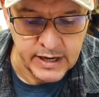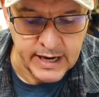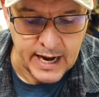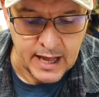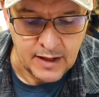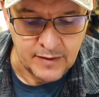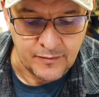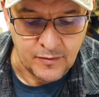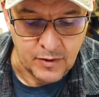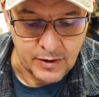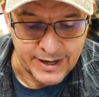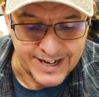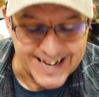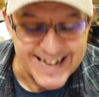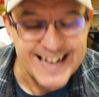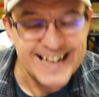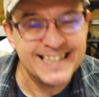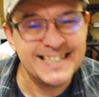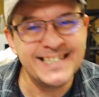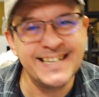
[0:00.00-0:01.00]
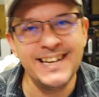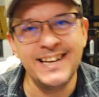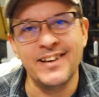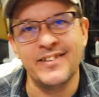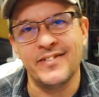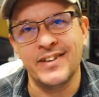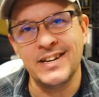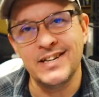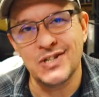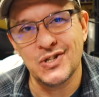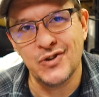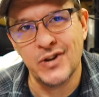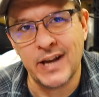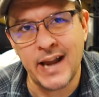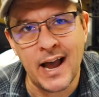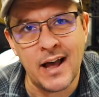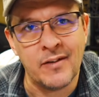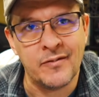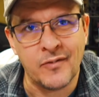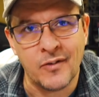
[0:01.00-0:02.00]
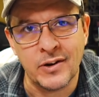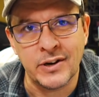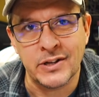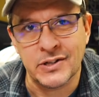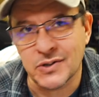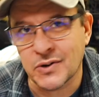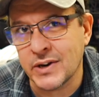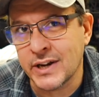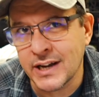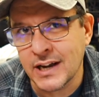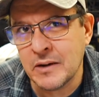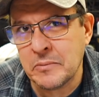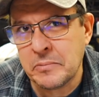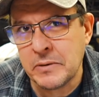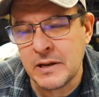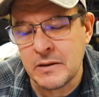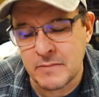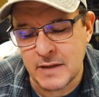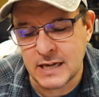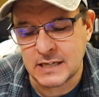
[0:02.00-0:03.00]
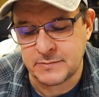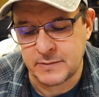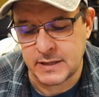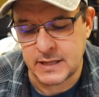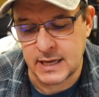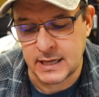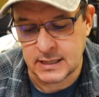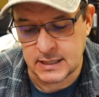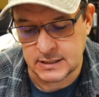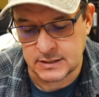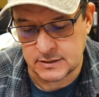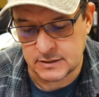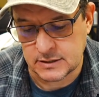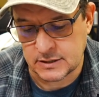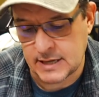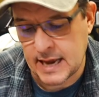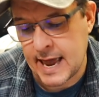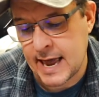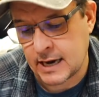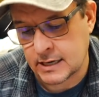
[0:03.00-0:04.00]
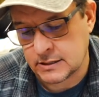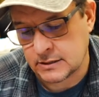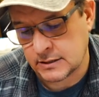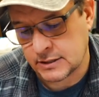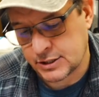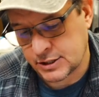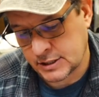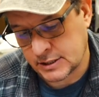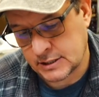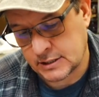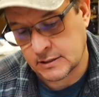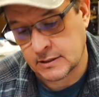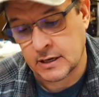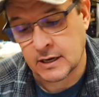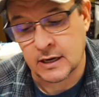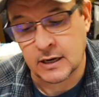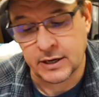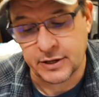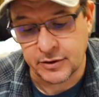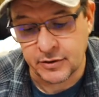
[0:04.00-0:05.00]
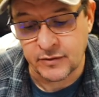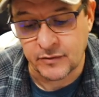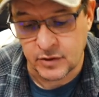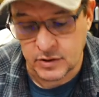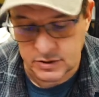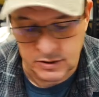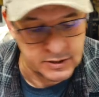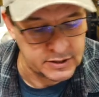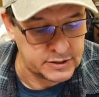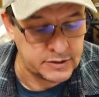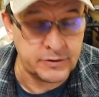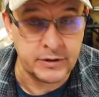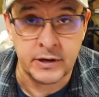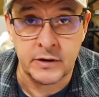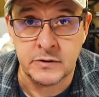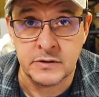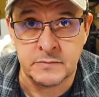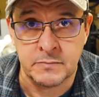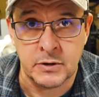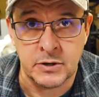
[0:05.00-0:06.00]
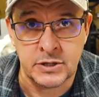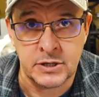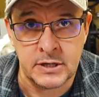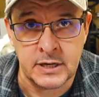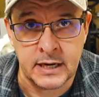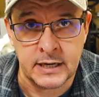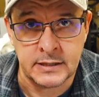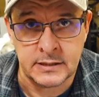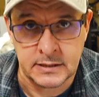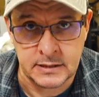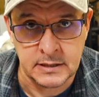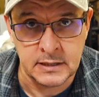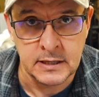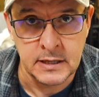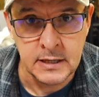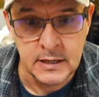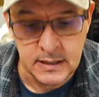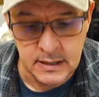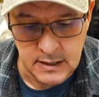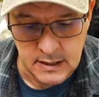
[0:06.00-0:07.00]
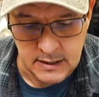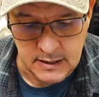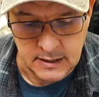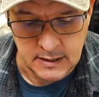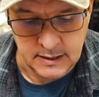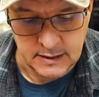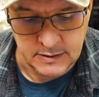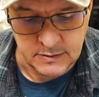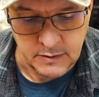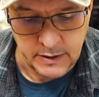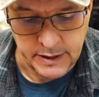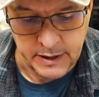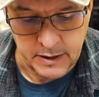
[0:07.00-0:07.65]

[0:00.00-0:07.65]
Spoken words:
California. City of Industry, California Toy Company makes me think this is actually just Universal Studios merchandise toy